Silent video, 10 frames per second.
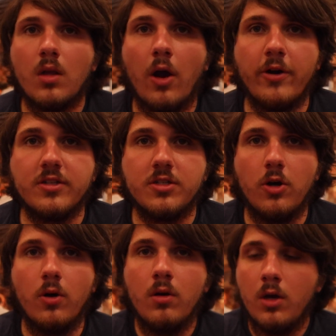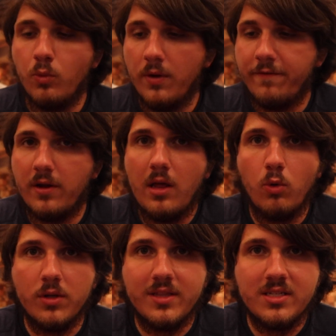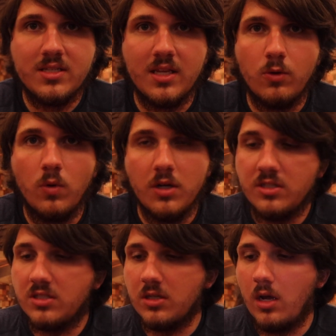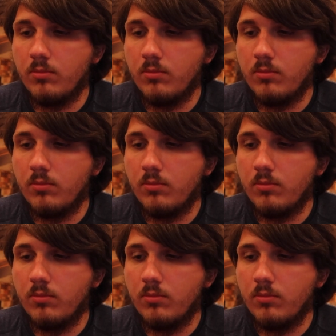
All right, so we figured out what this thing was.